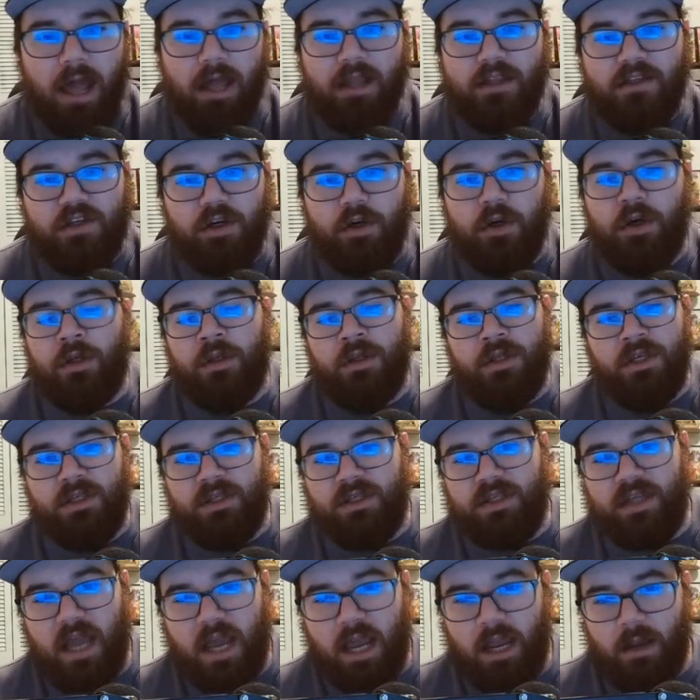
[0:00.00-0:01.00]
during
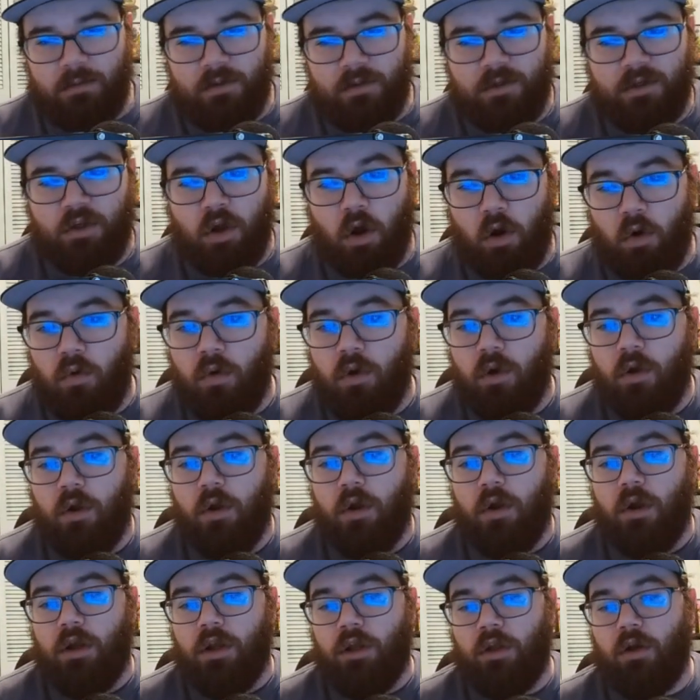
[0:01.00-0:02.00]
these games. So,
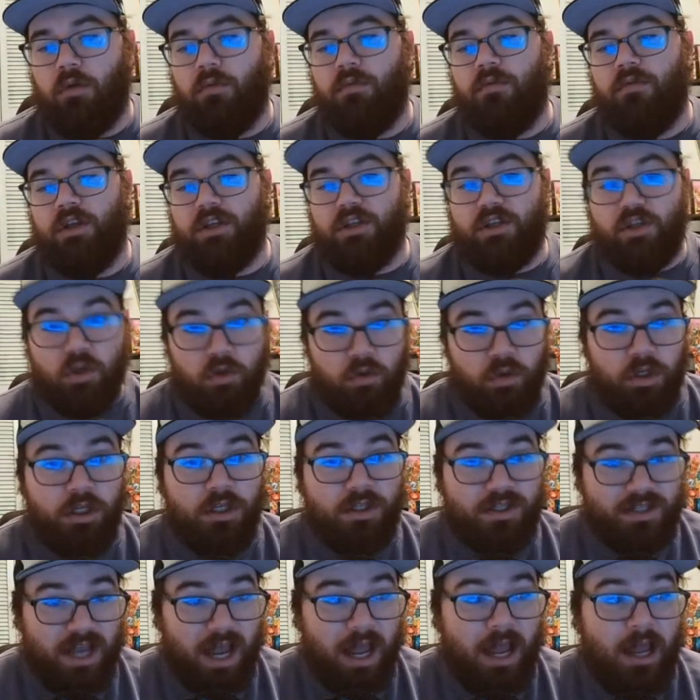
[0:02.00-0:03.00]
the tuning
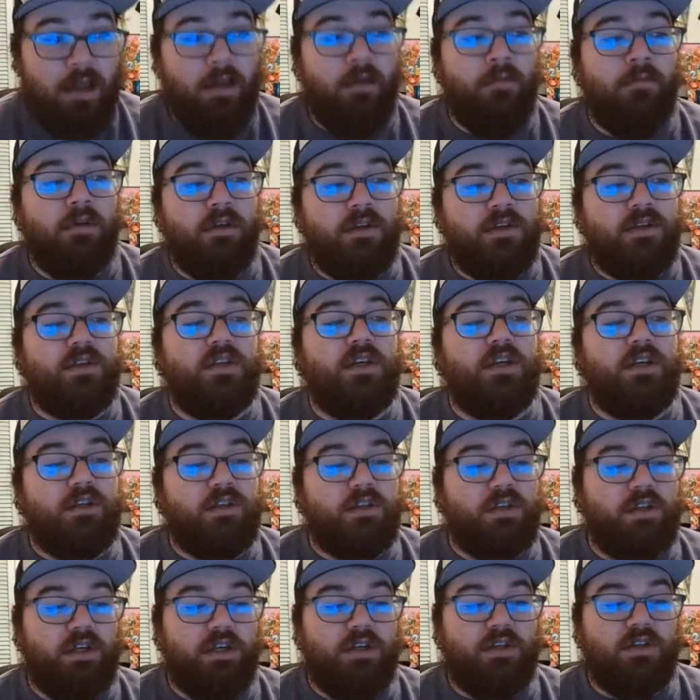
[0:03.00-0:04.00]
time
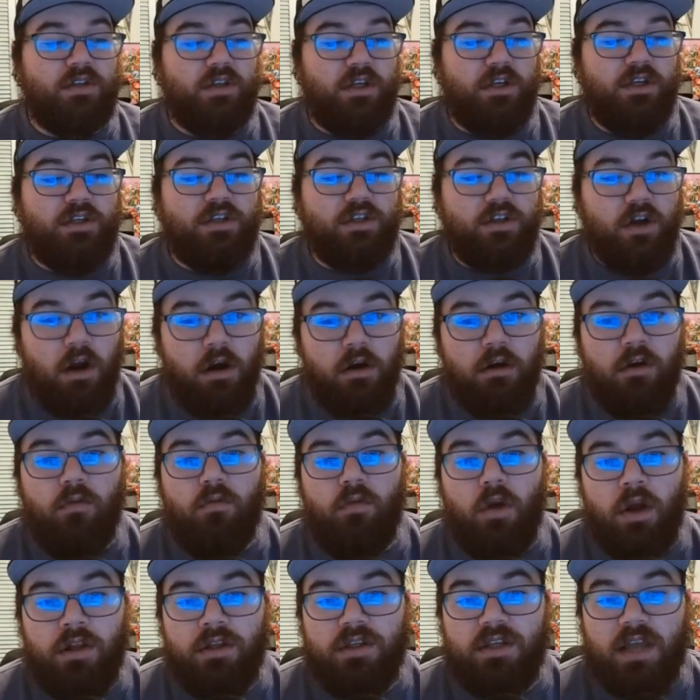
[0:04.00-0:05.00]
is starting to
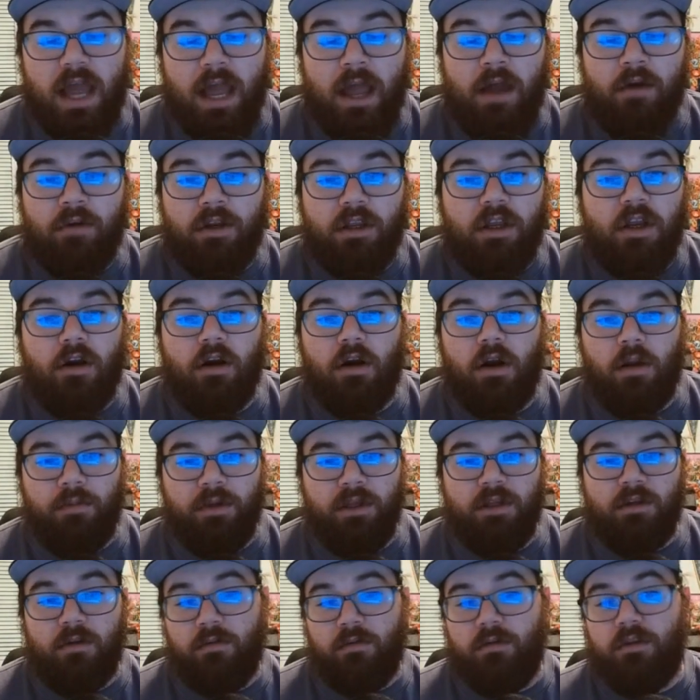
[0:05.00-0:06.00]
run down here. I
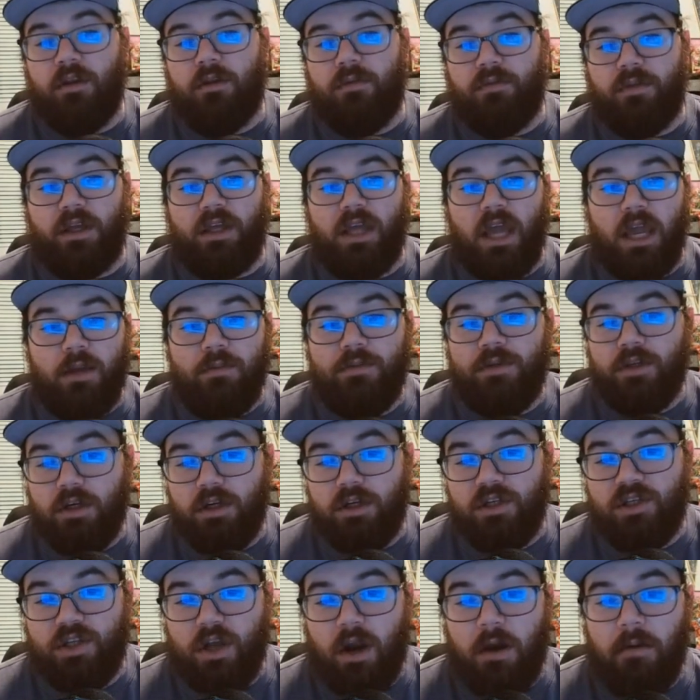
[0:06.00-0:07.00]
mean, the games are going
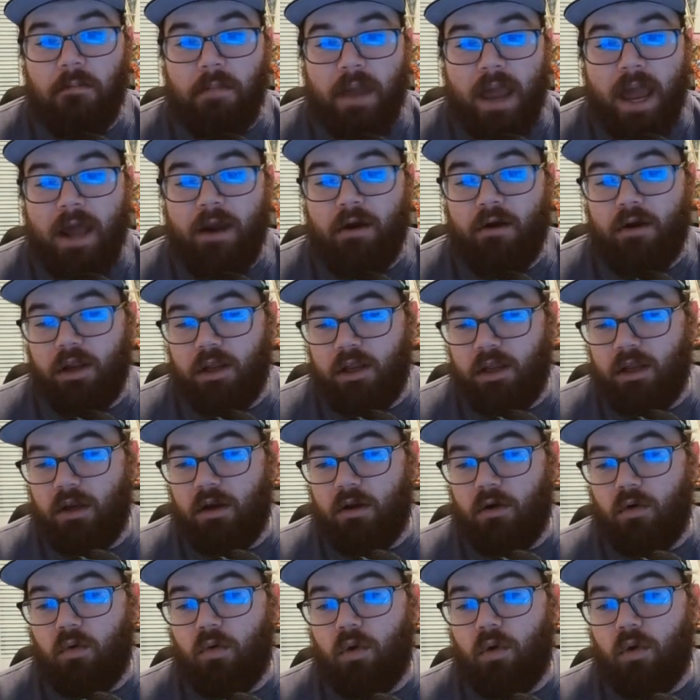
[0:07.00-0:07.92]
to start mattering here